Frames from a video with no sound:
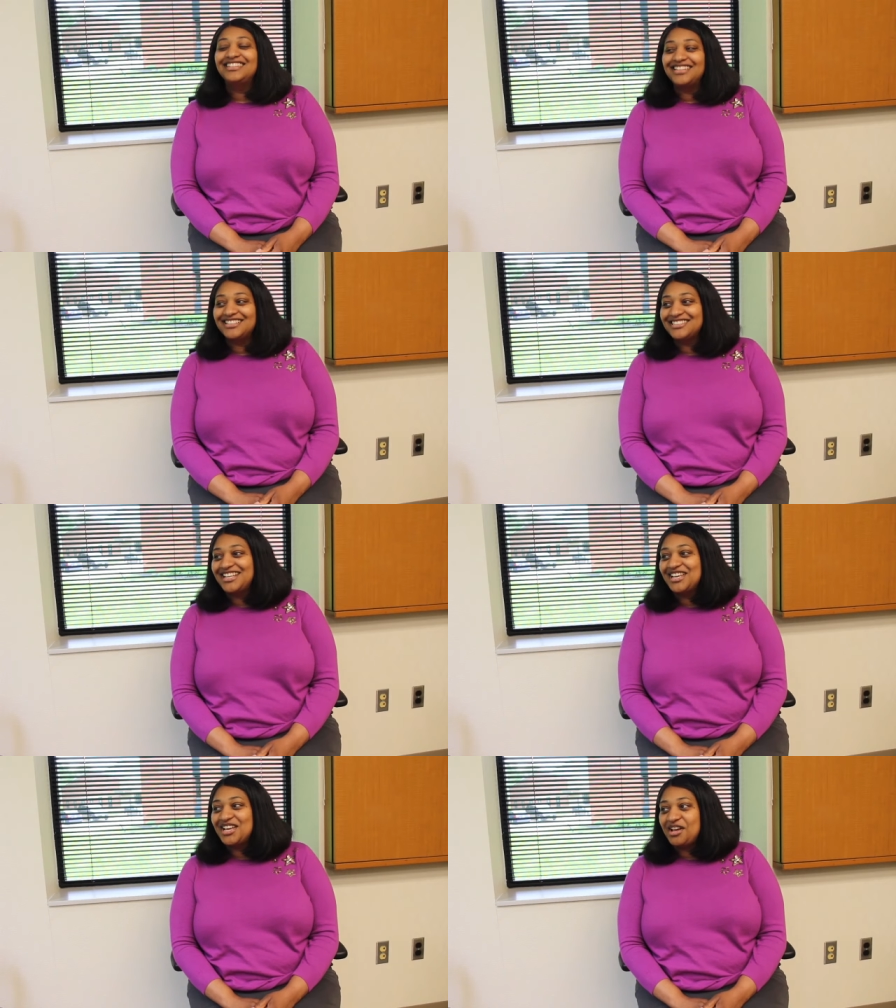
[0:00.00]
yes
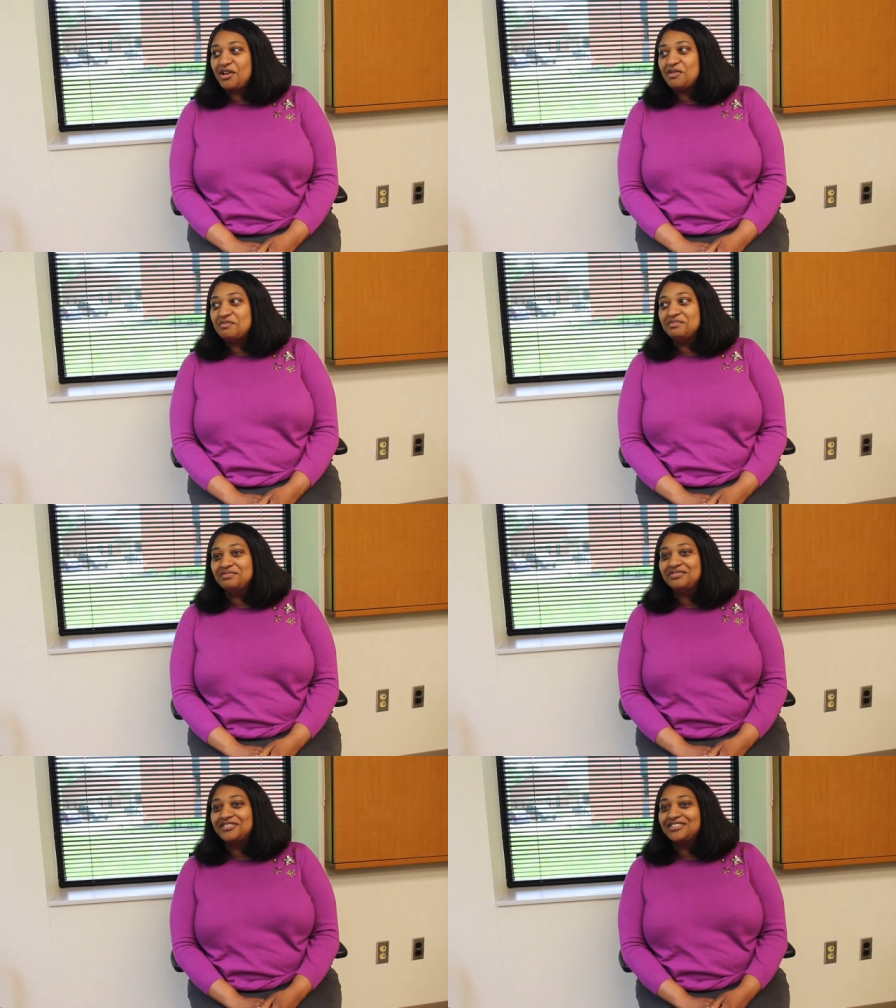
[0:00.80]
they
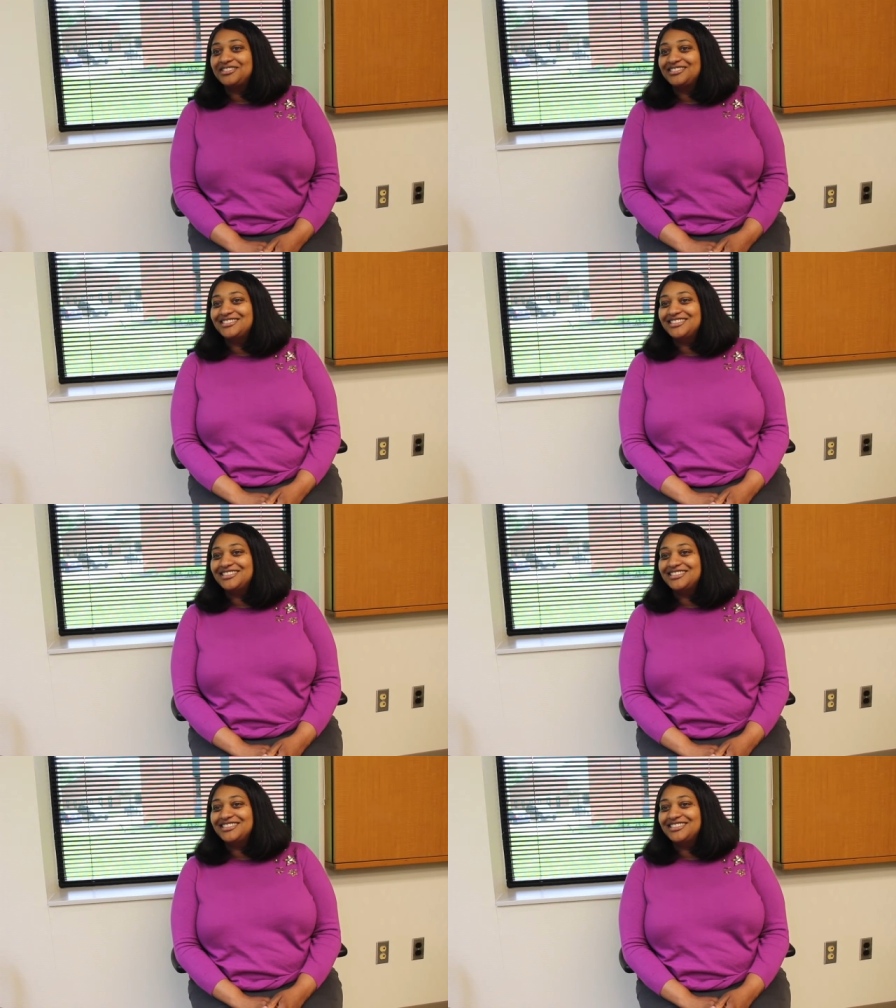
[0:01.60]
come for